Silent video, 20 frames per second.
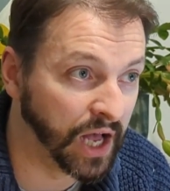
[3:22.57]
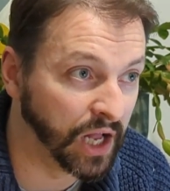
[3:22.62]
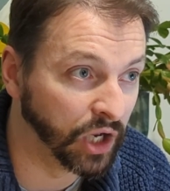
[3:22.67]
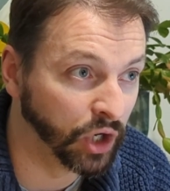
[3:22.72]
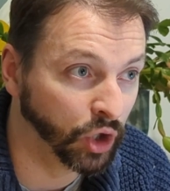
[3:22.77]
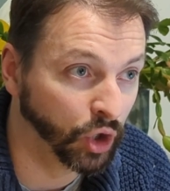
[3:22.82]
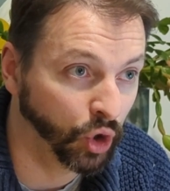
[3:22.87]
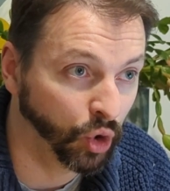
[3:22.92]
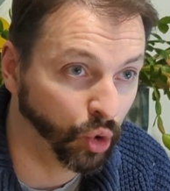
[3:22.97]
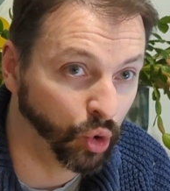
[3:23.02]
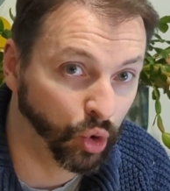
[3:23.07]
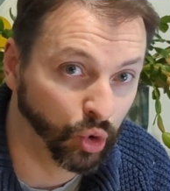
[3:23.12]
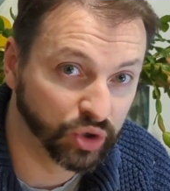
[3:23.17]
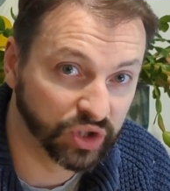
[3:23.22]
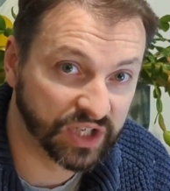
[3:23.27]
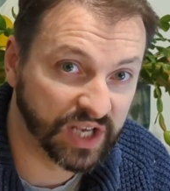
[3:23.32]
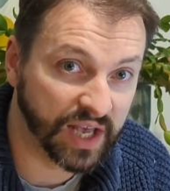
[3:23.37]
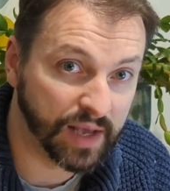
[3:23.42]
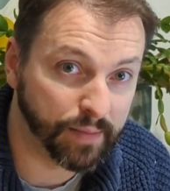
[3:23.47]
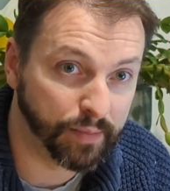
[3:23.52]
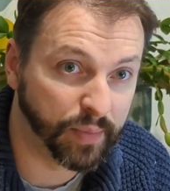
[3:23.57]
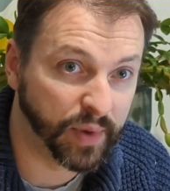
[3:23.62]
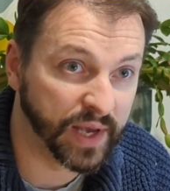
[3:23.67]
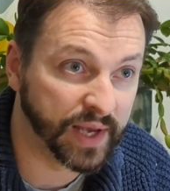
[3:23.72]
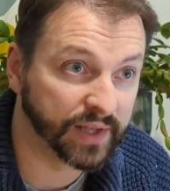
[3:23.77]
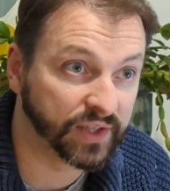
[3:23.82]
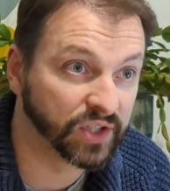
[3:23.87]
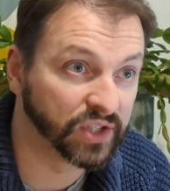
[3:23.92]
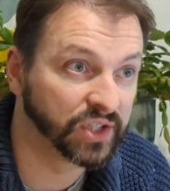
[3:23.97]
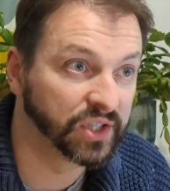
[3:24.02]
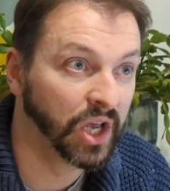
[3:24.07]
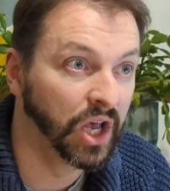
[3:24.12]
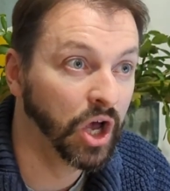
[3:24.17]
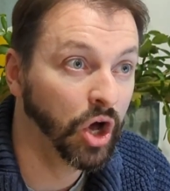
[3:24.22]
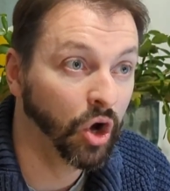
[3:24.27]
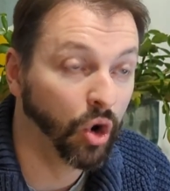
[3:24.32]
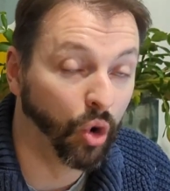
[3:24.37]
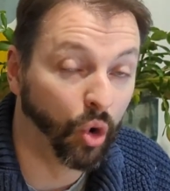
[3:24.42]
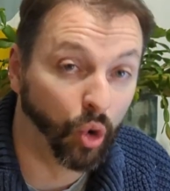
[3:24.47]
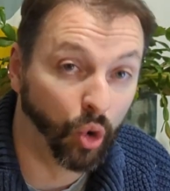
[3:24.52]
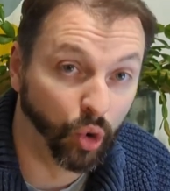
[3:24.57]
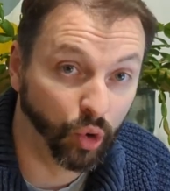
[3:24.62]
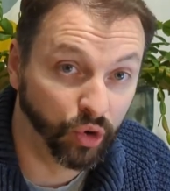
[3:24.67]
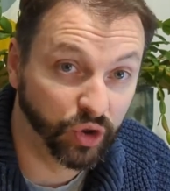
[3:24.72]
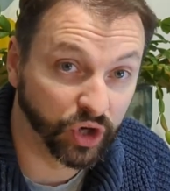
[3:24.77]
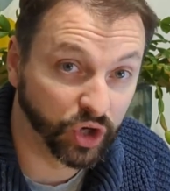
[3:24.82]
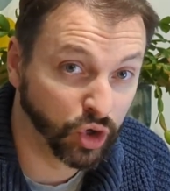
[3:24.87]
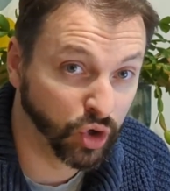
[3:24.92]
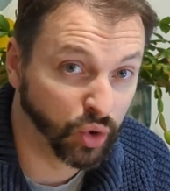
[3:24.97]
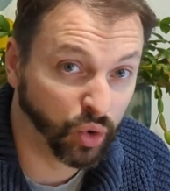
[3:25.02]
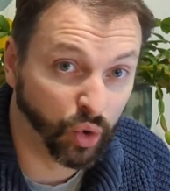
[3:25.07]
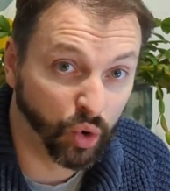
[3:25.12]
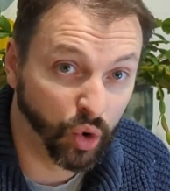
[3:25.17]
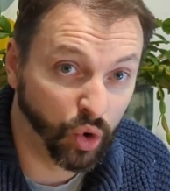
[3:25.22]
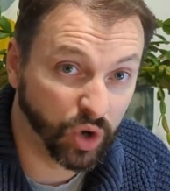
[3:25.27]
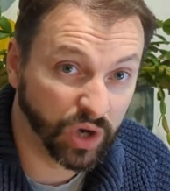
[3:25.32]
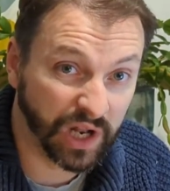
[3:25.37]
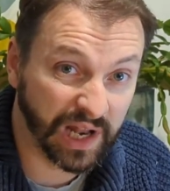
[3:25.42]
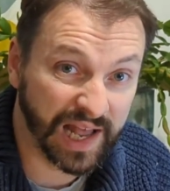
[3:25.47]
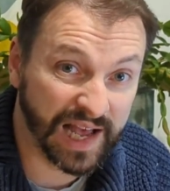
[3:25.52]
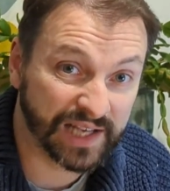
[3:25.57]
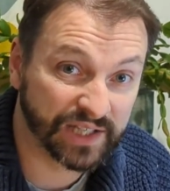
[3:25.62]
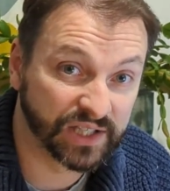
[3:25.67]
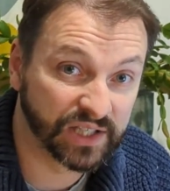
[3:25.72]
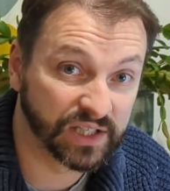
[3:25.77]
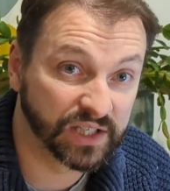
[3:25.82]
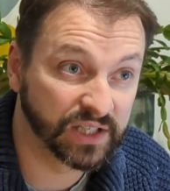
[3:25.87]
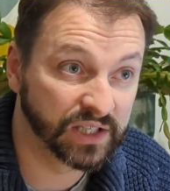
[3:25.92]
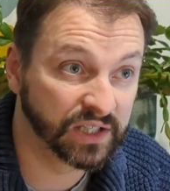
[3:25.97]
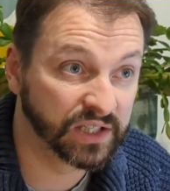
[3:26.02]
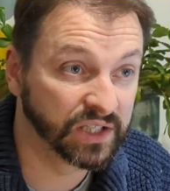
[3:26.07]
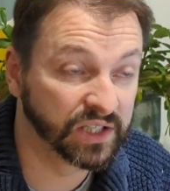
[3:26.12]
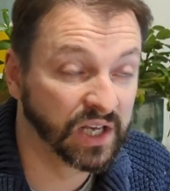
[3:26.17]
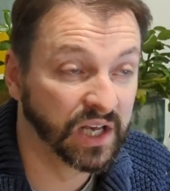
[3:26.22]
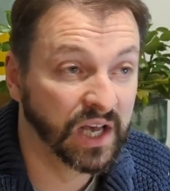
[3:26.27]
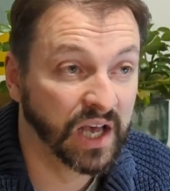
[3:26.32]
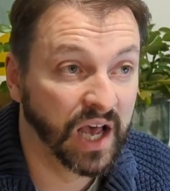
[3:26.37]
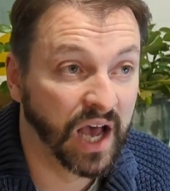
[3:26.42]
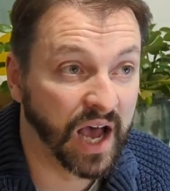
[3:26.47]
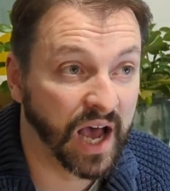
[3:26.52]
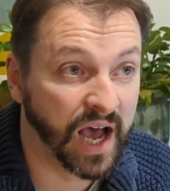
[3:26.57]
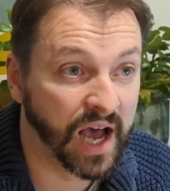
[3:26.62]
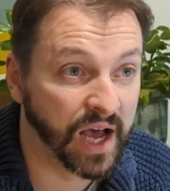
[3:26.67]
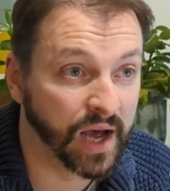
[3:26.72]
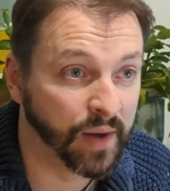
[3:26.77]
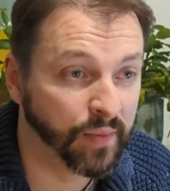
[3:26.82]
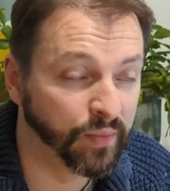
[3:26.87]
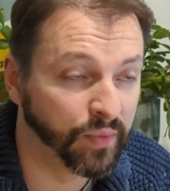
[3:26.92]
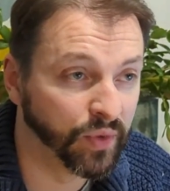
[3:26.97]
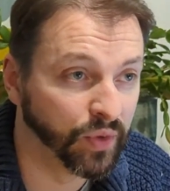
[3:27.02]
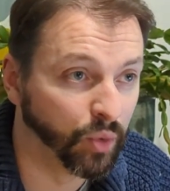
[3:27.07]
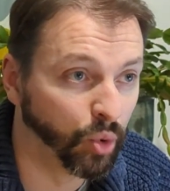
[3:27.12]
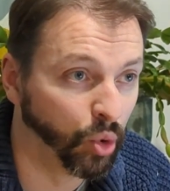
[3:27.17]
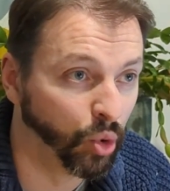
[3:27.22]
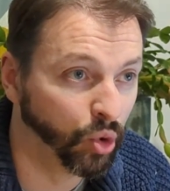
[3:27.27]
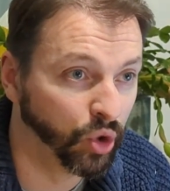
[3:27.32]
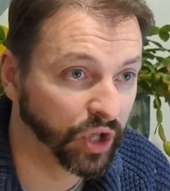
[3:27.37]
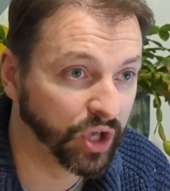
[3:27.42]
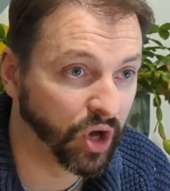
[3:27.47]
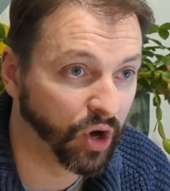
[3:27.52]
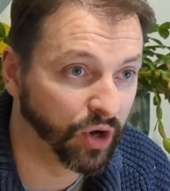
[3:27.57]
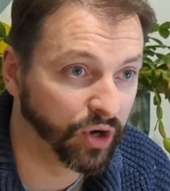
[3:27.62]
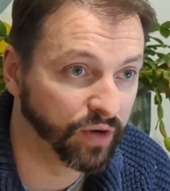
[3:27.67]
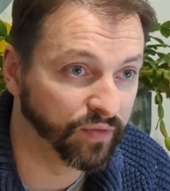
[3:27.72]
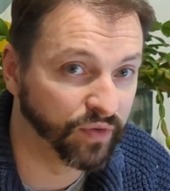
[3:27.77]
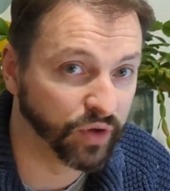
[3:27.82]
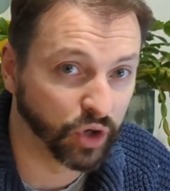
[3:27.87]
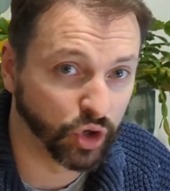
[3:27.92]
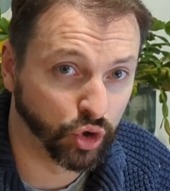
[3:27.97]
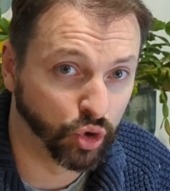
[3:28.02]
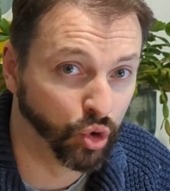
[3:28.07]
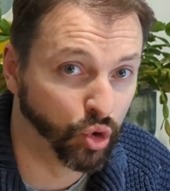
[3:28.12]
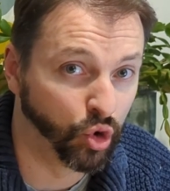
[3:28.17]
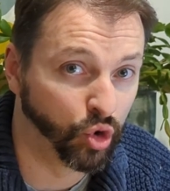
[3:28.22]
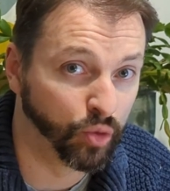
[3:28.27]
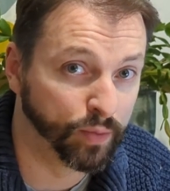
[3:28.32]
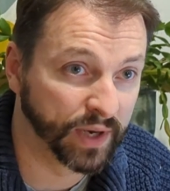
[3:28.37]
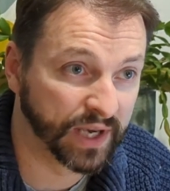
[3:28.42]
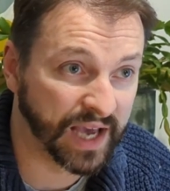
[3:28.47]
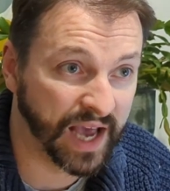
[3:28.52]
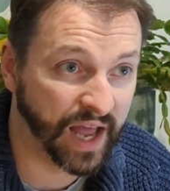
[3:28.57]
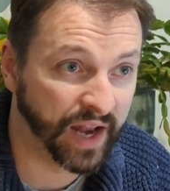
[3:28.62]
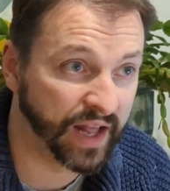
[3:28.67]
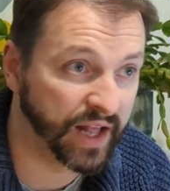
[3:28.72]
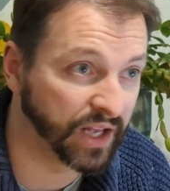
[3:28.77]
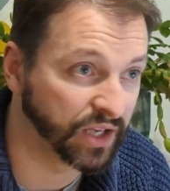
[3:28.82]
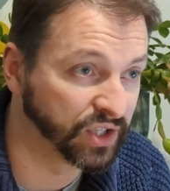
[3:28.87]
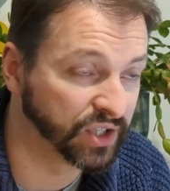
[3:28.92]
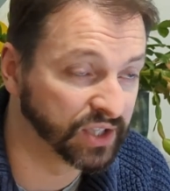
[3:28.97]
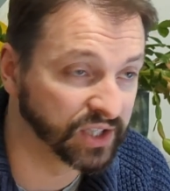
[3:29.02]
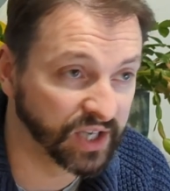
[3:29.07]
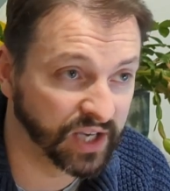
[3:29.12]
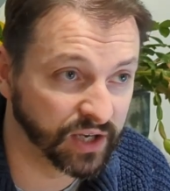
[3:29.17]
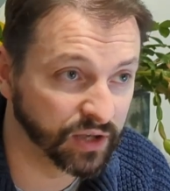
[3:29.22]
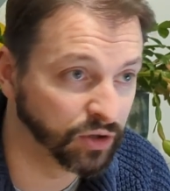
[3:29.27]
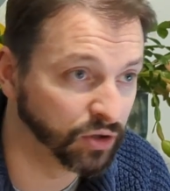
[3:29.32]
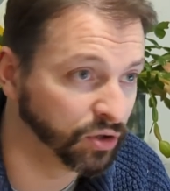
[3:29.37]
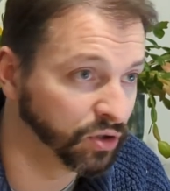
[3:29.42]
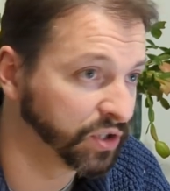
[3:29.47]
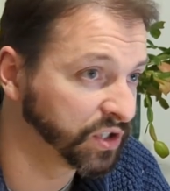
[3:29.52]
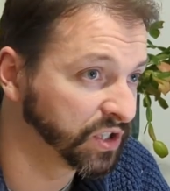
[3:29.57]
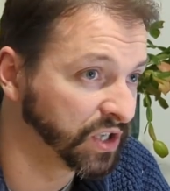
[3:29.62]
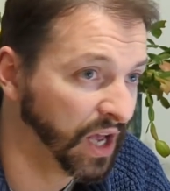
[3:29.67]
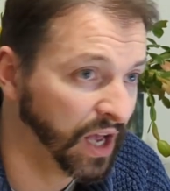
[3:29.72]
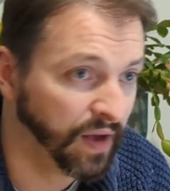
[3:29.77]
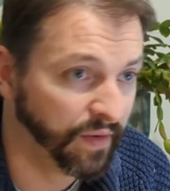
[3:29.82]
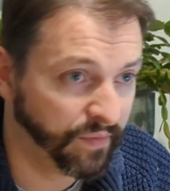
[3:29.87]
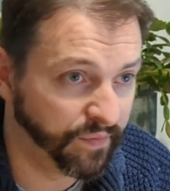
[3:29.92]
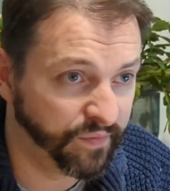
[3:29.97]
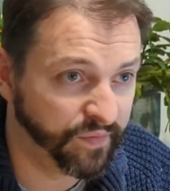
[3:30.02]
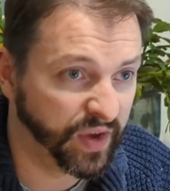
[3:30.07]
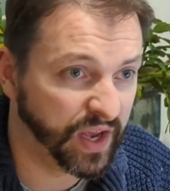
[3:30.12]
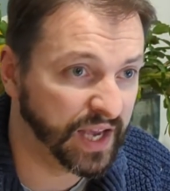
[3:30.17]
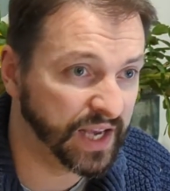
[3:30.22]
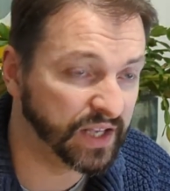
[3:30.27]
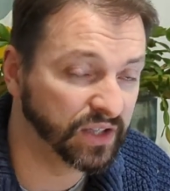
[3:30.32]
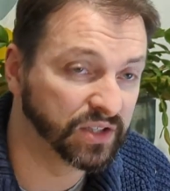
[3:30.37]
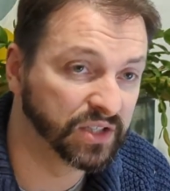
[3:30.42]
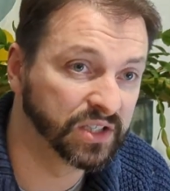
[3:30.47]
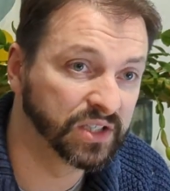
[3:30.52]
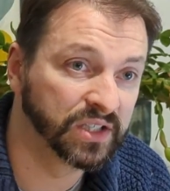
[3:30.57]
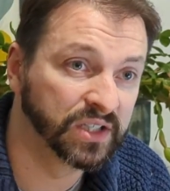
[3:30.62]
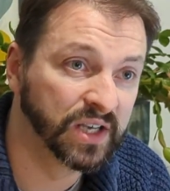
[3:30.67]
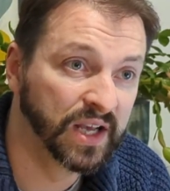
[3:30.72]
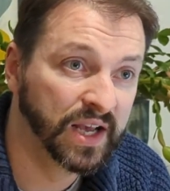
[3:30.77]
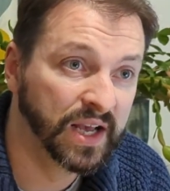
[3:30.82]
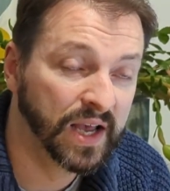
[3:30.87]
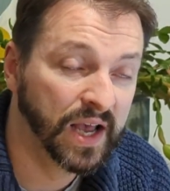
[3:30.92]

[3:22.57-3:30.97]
lore tidbits, all the core classes, all the kind of the core mechanics, skills, feats,